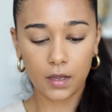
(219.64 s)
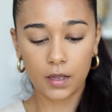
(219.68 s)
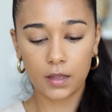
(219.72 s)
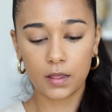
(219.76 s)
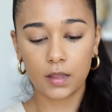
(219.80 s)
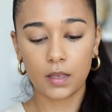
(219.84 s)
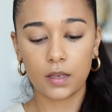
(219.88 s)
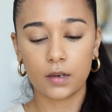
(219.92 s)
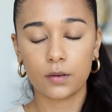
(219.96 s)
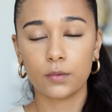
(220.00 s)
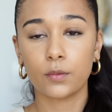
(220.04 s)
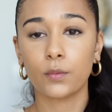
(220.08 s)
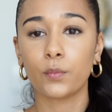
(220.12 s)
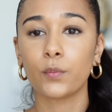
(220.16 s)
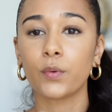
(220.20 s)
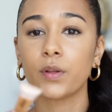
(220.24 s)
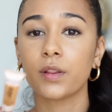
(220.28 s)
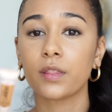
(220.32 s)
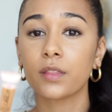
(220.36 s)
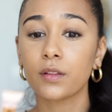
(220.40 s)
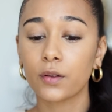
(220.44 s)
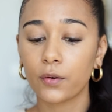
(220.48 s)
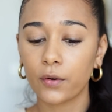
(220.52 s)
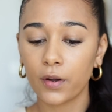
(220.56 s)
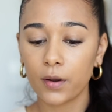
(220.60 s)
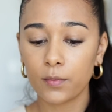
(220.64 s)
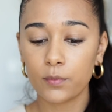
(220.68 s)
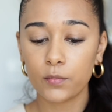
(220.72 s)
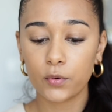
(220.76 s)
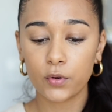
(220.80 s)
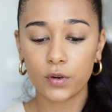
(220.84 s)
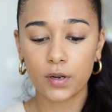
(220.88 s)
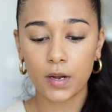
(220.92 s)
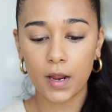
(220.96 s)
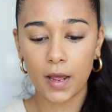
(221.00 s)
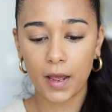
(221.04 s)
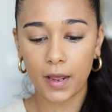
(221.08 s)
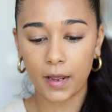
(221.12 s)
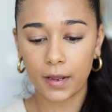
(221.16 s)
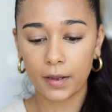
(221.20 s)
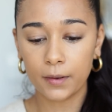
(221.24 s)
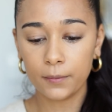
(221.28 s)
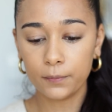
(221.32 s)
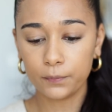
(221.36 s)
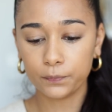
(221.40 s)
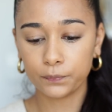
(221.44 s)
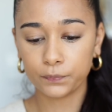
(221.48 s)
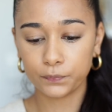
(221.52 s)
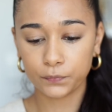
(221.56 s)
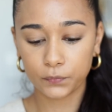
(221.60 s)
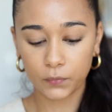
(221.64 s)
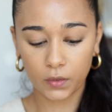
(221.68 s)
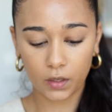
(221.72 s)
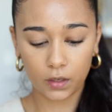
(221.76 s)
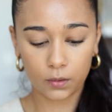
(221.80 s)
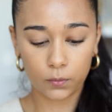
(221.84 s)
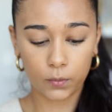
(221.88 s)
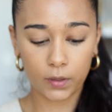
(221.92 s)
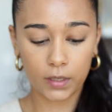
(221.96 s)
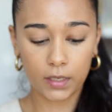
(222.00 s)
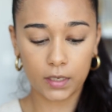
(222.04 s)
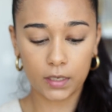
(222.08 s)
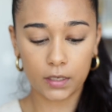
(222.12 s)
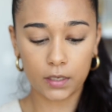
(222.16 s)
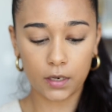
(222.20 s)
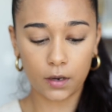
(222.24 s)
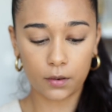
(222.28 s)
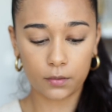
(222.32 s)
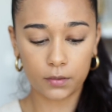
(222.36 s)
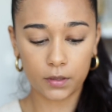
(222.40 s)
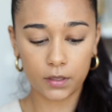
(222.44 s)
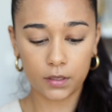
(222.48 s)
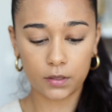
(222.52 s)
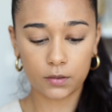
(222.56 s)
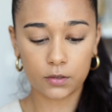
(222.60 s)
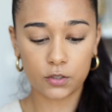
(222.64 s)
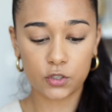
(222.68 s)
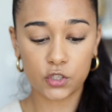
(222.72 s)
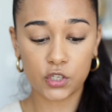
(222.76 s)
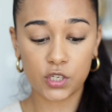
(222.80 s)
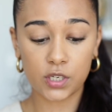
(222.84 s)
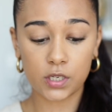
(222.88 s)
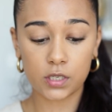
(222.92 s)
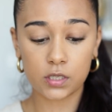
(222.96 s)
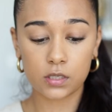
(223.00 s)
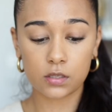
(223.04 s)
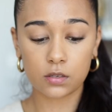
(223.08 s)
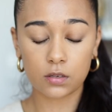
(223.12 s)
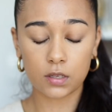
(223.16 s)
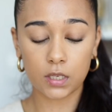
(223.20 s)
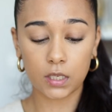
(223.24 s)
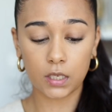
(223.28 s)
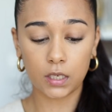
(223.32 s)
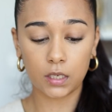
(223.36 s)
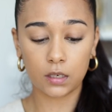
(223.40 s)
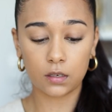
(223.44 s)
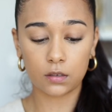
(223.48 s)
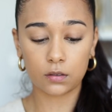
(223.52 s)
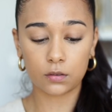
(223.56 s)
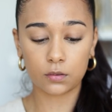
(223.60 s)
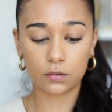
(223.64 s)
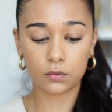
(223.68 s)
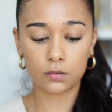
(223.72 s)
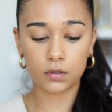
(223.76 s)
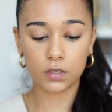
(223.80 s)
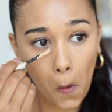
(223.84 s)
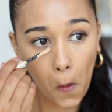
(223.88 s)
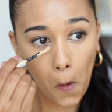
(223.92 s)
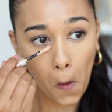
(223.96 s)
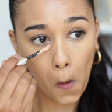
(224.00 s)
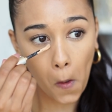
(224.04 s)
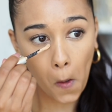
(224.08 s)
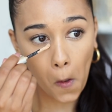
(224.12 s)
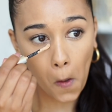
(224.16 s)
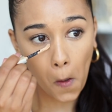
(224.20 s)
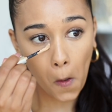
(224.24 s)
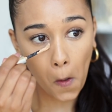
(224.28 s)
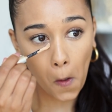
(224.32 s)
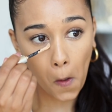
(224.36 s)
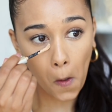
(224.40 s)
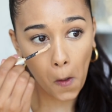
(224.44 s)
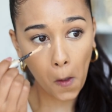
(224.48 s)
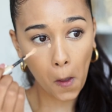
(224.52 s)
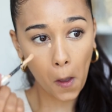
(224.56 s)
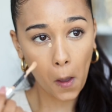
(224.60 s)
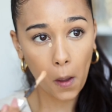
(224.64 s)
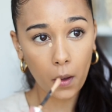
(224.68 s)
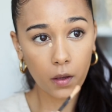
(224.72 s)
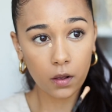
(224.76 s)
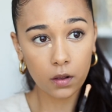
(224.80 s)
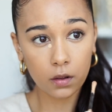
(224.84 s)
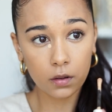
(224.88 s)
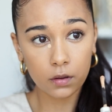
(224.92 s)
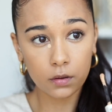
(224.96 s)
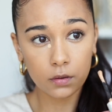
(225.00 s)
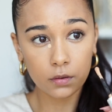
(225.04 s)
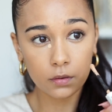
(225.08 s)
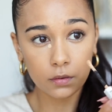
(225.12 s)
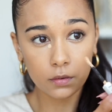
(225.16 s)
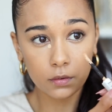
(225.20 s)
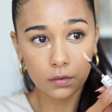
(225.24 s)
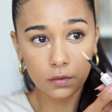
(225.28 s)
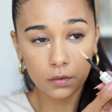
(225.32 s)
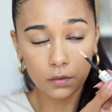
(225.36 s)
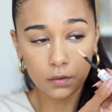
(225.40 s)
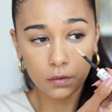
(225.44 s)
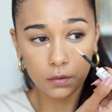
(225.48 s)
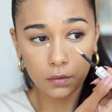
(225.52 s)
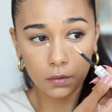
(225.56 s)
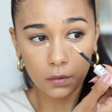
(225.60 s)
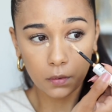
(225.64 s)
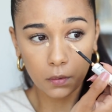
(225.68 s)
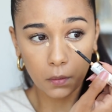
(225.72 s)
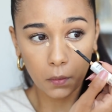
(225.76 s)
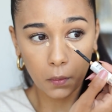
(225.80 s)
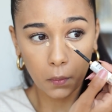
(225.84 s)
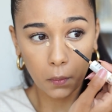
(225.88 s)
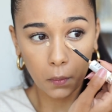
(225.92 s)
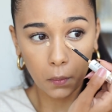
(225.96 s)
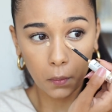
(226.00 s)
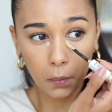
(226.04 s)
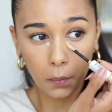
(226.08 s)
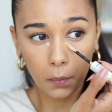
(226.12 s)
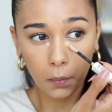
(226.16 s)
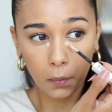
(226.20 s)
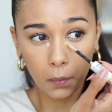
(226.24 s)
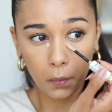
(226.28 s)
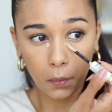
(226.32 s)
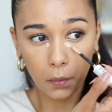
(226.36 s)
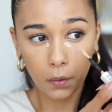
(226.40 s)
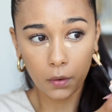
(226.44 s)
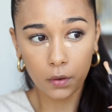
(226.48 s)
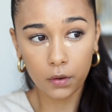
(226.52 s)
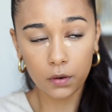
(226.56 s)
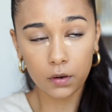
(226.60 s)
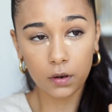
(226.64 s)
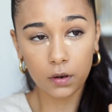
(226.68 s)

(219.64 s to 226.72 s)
And then with Creme Brulee, we're gonna go in just on the inner corners. Just on the inner corners of the eye.